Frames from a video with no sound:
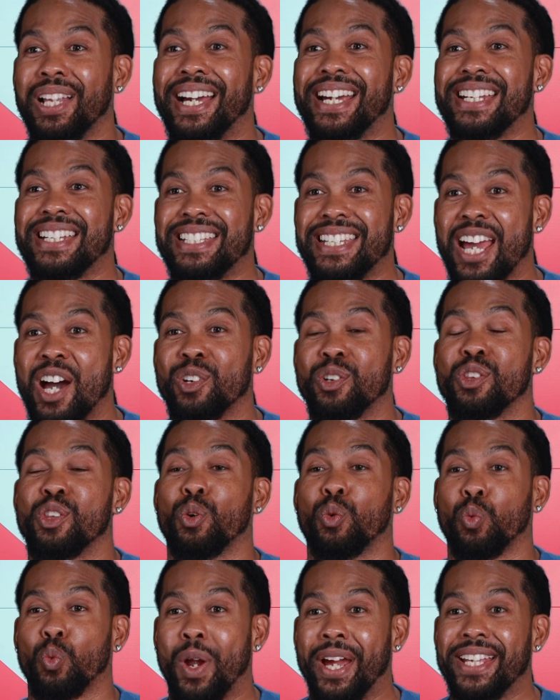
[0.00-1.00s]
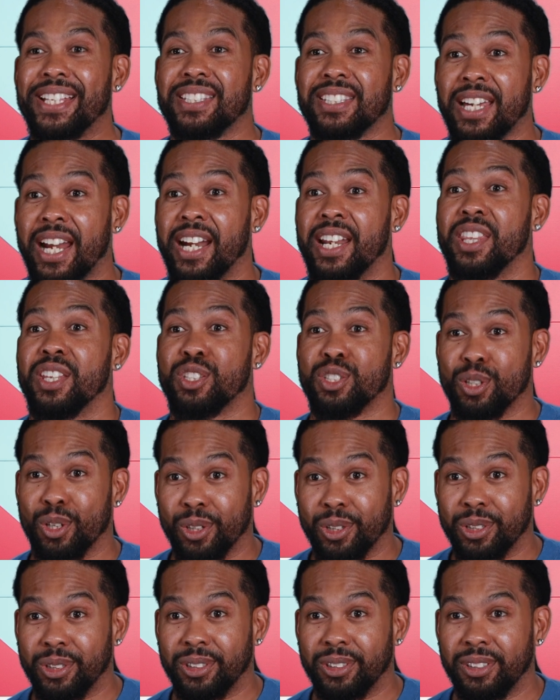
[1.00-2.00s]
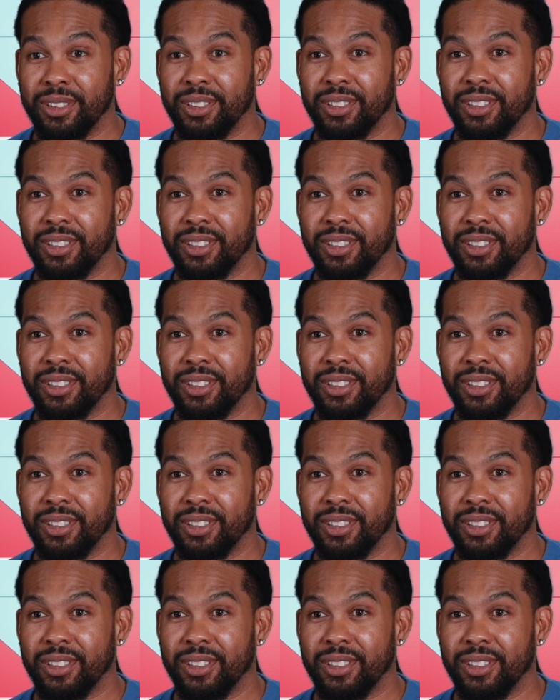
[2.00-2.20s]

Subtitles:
line down on the right side of the circle.